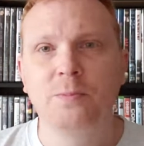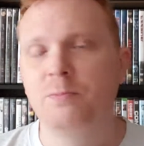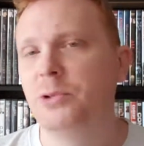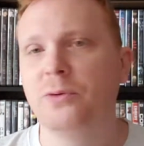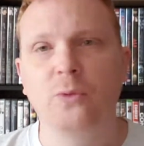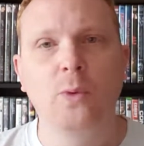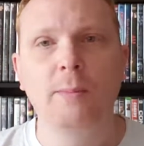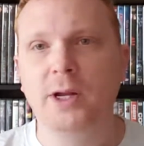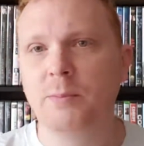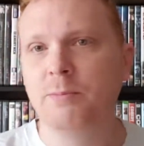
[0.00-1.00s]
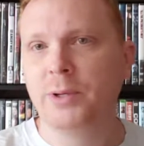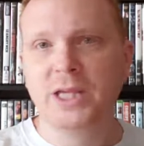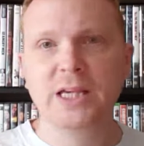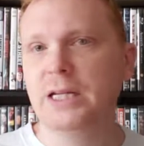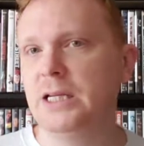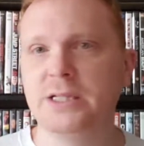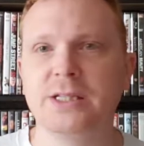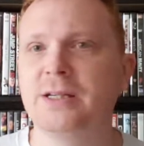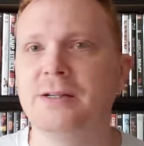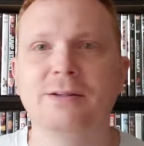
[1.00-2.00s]
beautiful women in
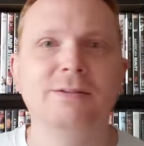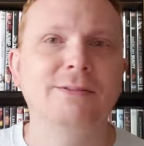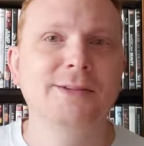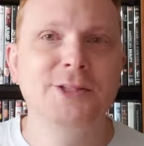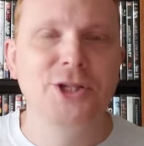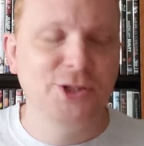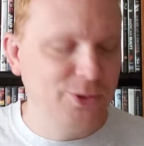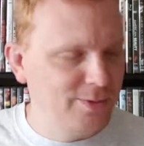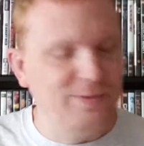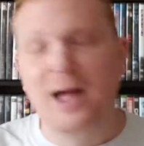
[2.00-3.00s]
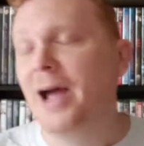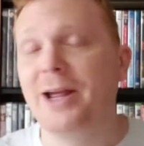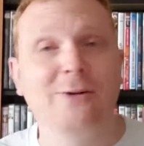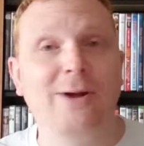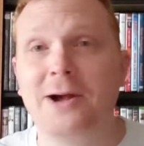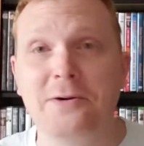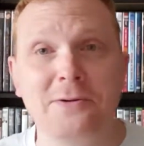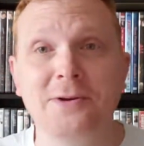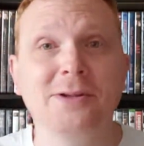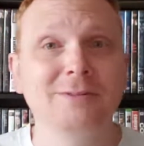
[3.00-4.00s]
bikinis just sort of lying
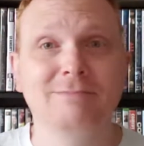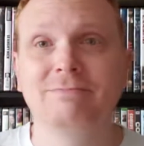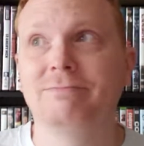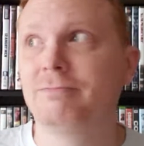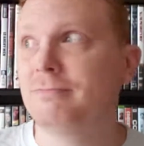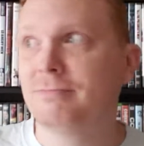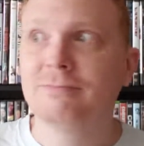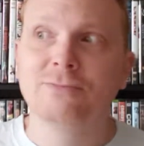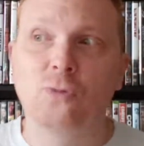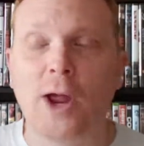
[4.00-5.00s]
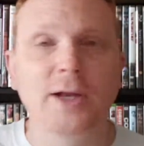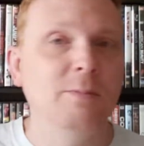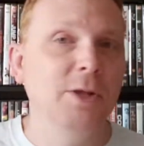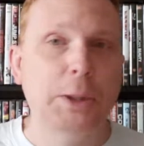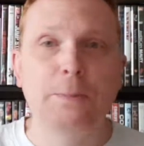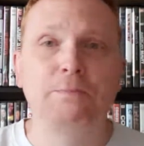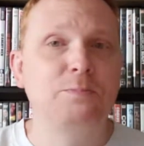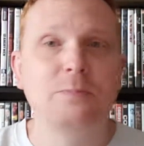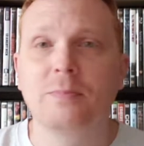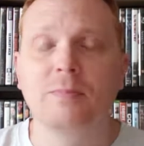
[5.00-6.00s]
around randomly,
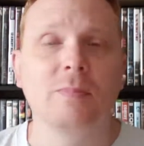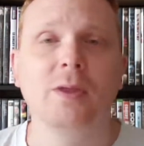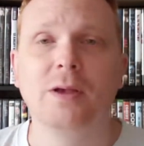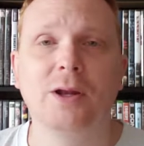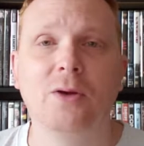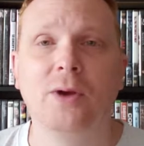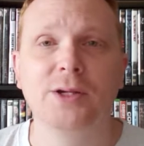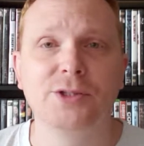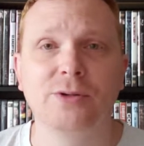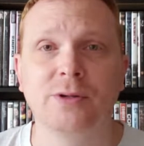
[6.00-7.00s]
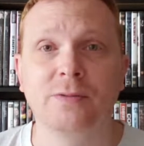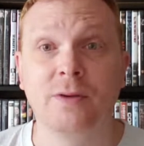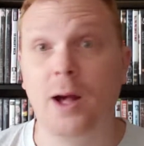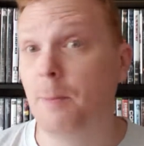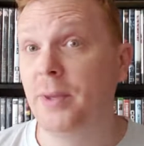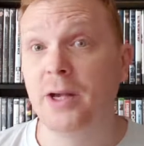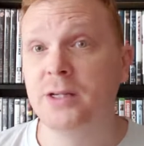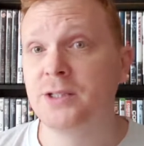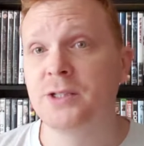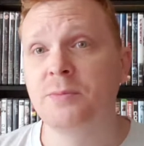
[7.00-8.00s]
as sort of
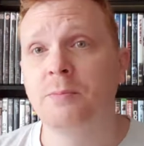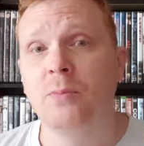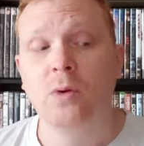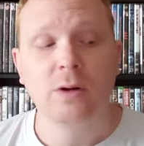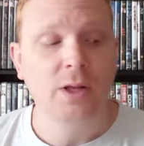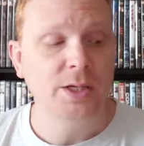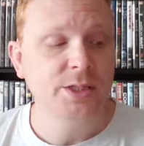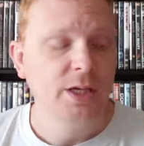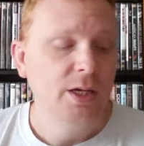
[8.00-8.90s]
ambiance, more or less.